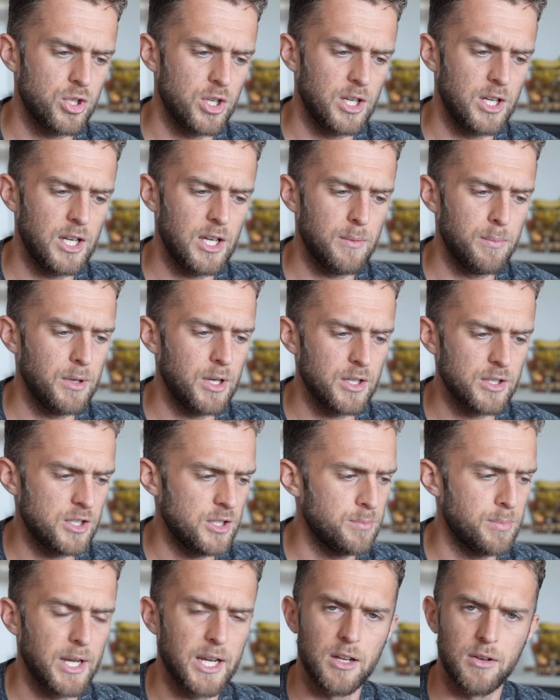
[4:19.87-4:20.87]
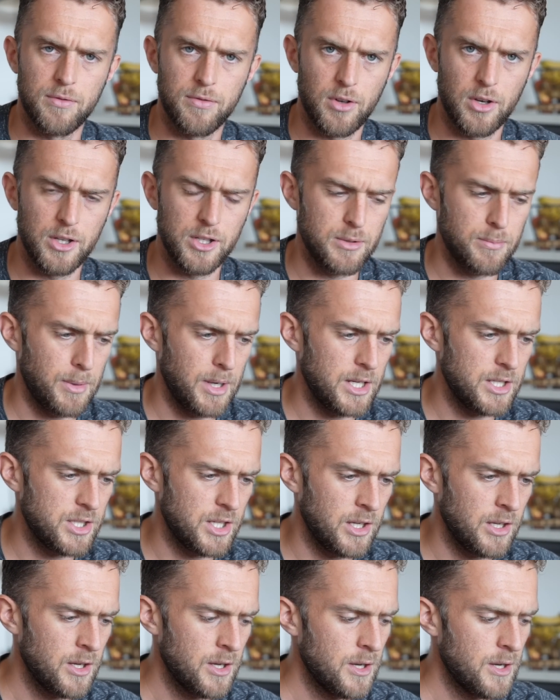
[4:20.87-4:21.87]
and Nick because his backhand volley is
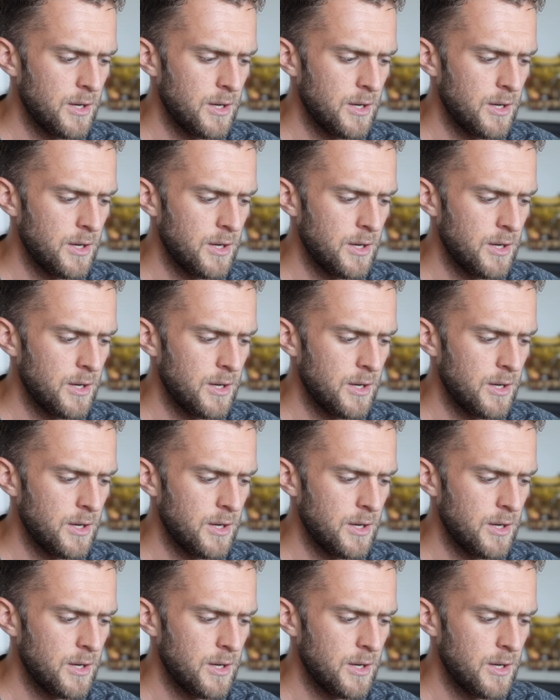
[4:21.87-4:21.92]
amazing.